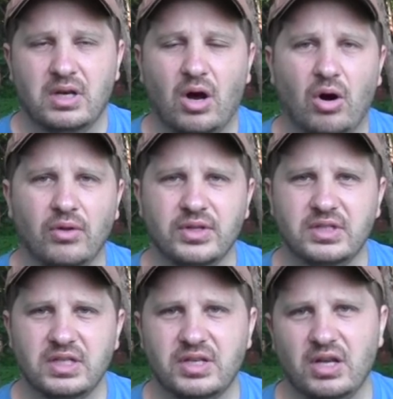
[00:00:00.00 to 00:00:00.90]
Now all
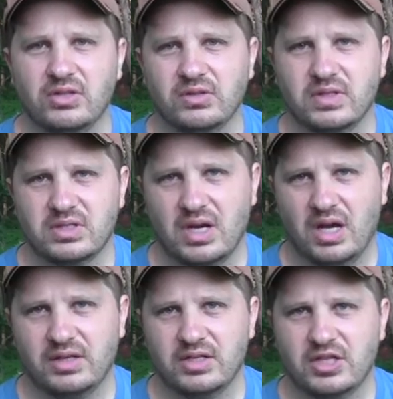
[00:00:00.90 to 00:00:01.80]
the details of this
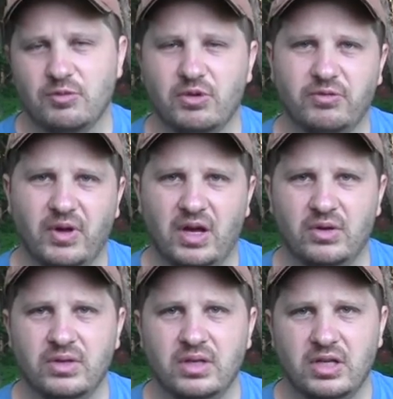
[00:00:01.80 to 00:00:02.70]
contest can be
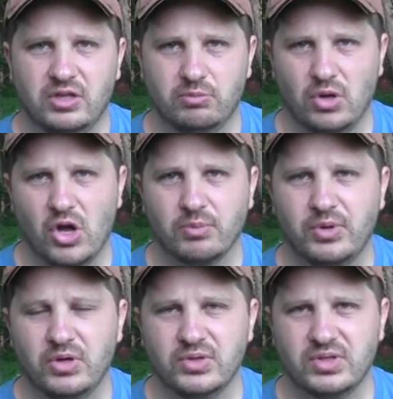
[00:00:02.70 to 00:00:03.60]
found in the blog
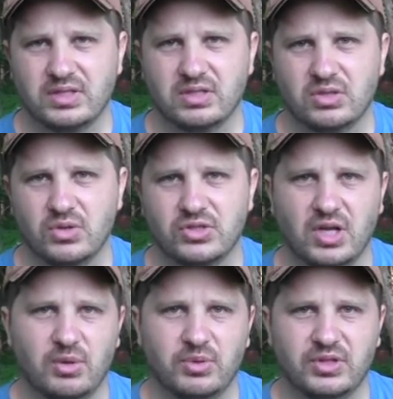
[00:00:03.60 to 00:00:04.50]
post that's
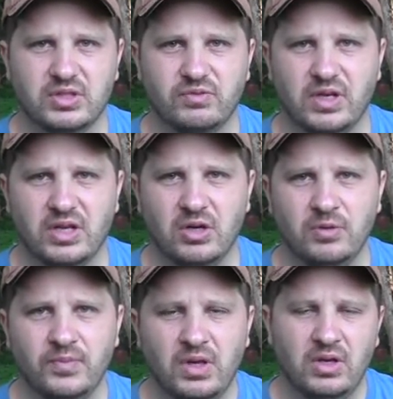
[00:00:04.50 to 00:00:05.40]
associated with this
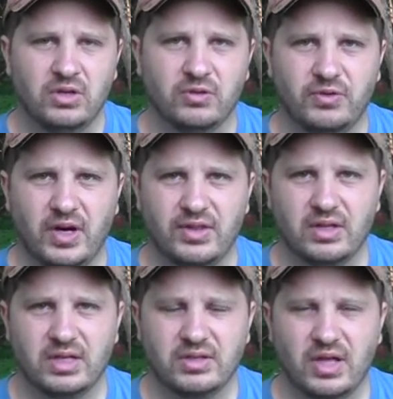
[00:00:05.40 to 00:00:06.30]
video. You'll find
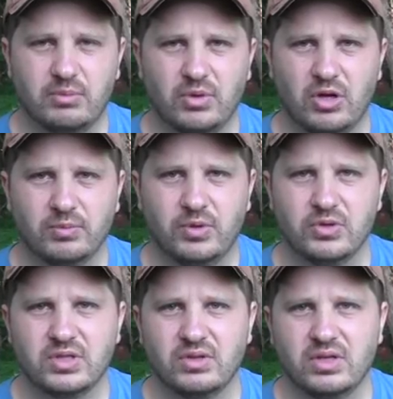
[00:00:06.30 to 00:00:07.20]
the link to that blog
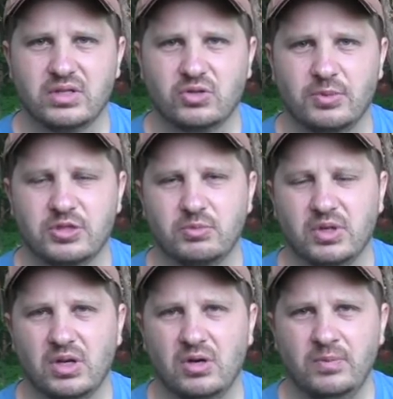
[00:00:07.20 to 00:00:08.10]
post in the description
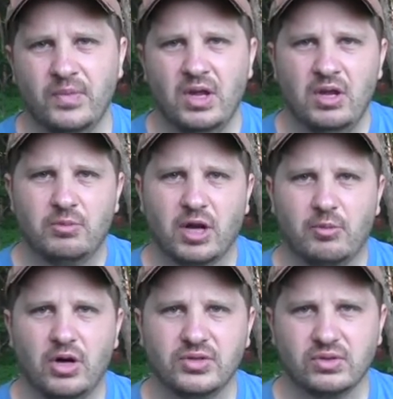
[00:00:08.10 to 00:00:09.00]
below. But
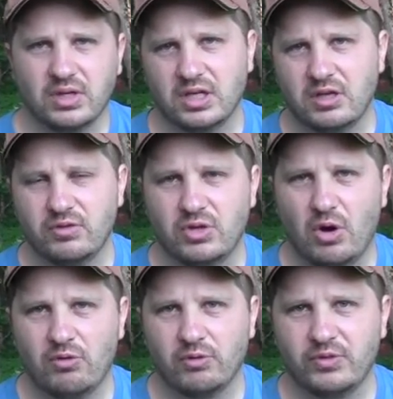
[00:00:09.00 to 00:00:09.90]
I'm also going to give you an
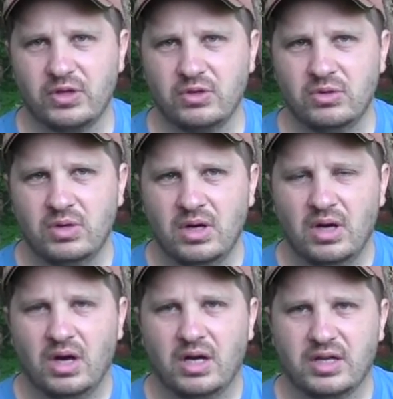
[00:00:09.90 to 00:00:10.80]
overview
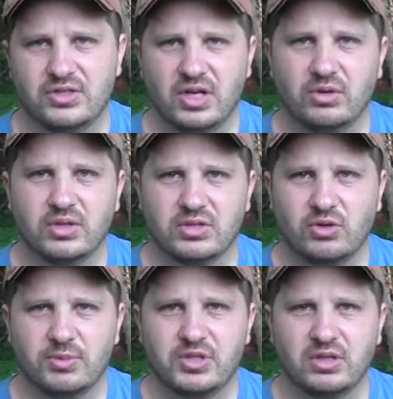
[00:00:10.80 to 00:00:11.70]
and a general
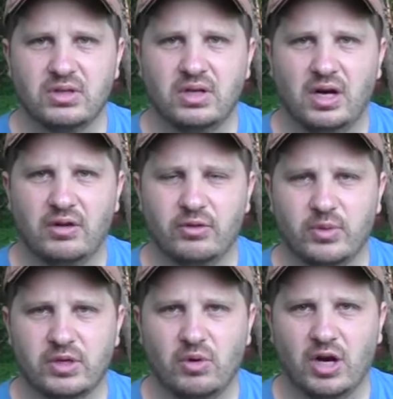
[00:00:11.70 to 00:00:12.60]
description of the
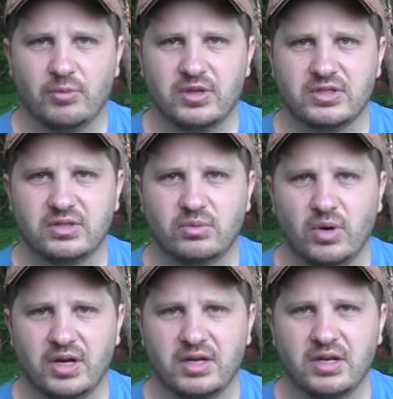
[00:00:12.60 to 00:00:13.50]
requirements
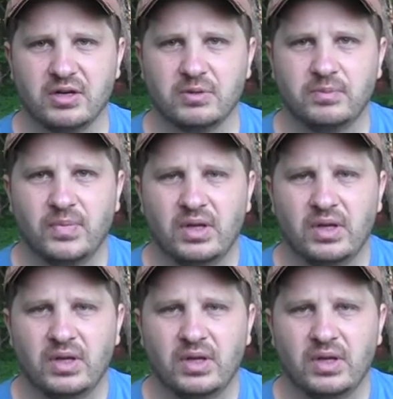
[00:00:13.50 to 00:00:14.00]
right here.